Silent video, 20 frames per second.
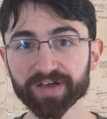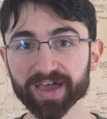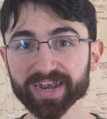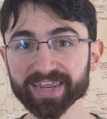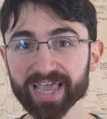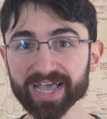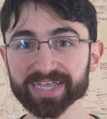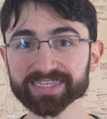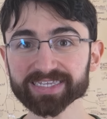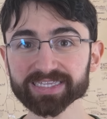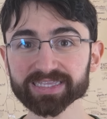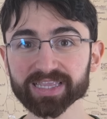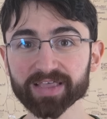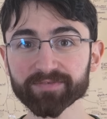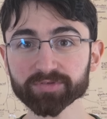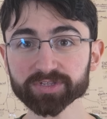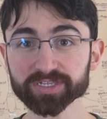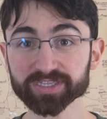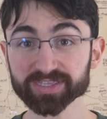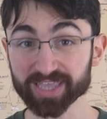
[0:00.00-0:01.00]
fatty acid
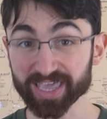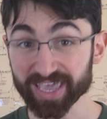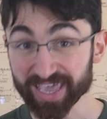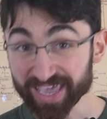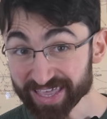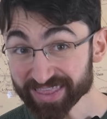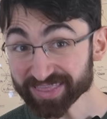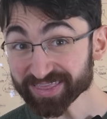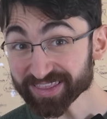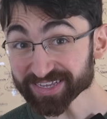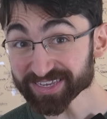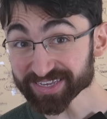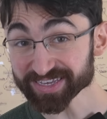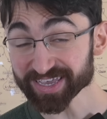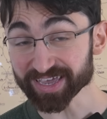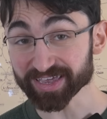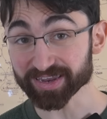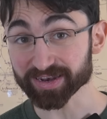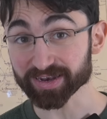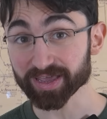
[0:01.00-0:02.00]
levels in the
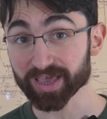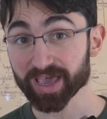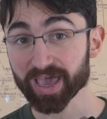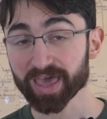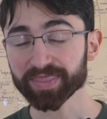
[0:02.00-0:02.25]
skin